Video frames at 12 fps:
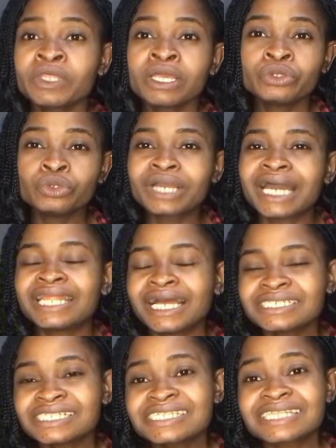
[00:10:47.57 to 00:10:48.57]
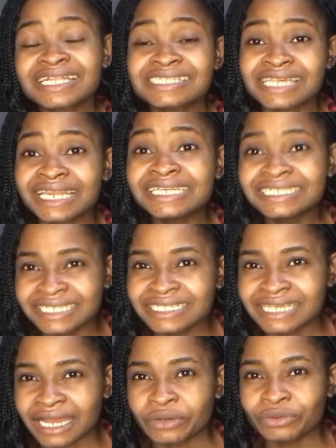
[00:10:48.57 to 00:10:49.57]
you can actually start selling
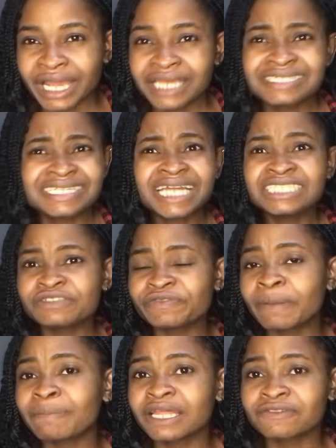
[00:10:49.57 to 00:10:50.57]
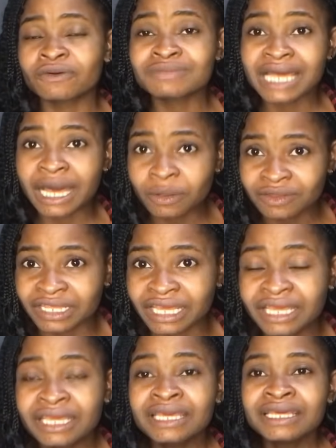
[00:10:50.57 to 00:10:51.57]
data, right? There are different platforms out
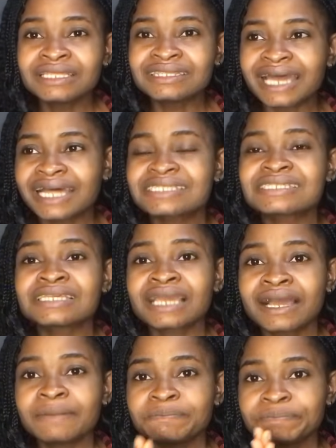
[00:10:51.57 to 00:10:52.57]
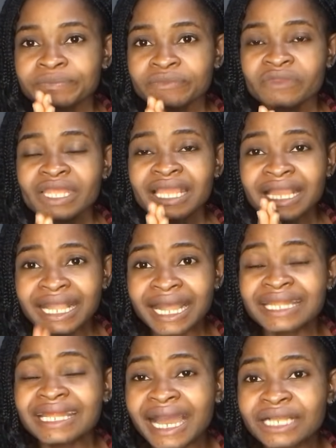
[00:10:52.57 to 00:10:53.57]
there that
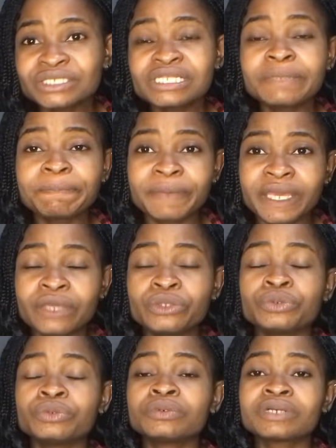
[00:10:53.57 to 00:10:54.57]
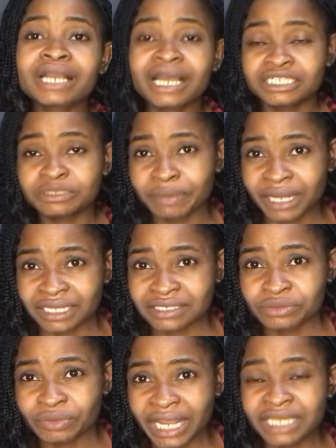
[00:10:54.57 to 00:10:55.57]
can actually pay you
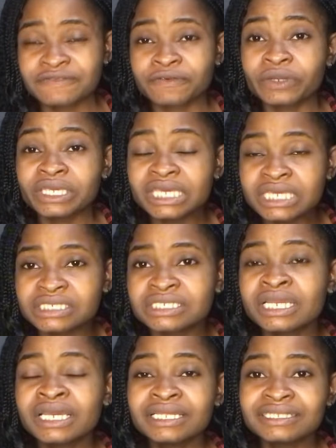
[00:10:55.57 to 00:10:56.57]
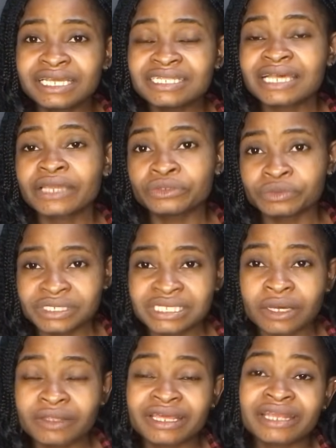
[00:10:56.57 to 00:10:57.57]
cashbacks, right? For each data you
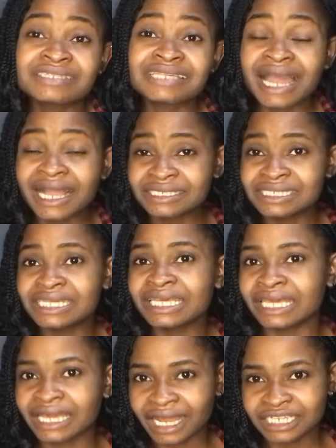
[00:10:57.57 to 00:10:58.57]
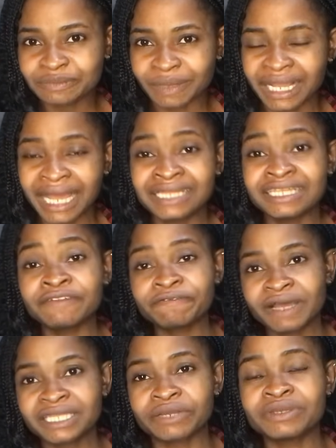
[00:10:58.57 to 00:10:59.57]
resell, there is actually a cashback. And in
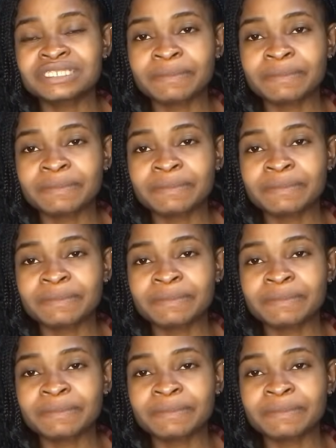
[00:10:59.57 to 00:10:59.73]
fact, there is a